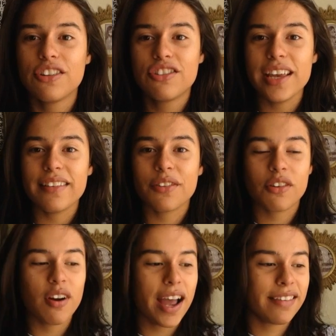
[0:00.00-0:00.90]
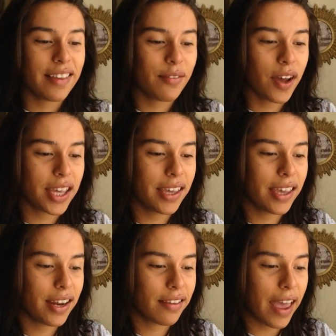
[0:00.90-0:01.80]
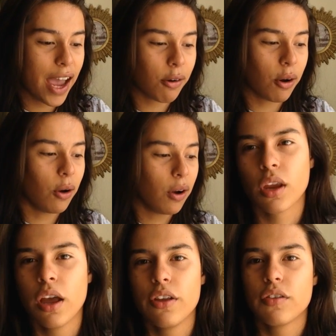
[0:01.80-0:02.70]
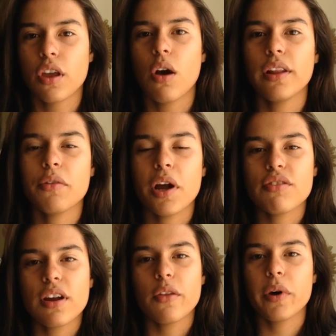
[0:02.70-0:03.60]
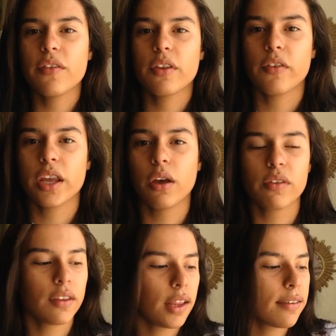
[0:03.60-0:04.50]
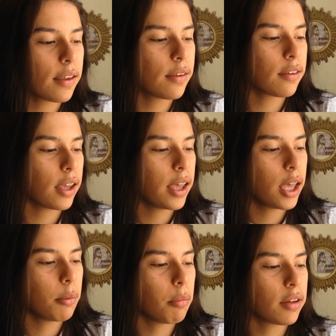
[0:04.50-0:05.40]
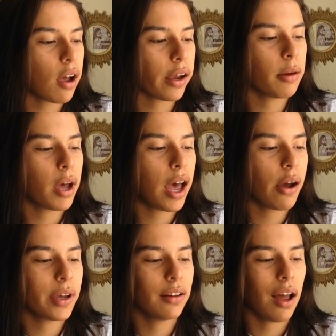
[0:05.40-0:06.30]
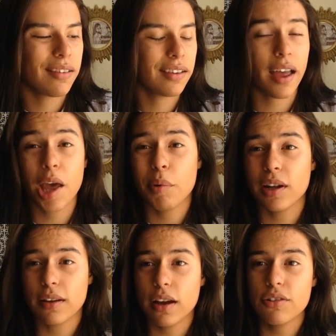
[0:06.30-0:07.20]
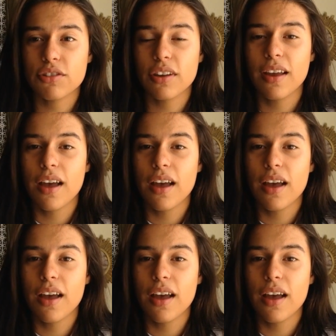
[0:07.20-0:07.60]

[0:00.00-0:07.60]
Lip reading: Jesus Christ, this fucking kid is aggro. So, let's watch another one of his videos. This is him talking about how he lost his iPod Touch.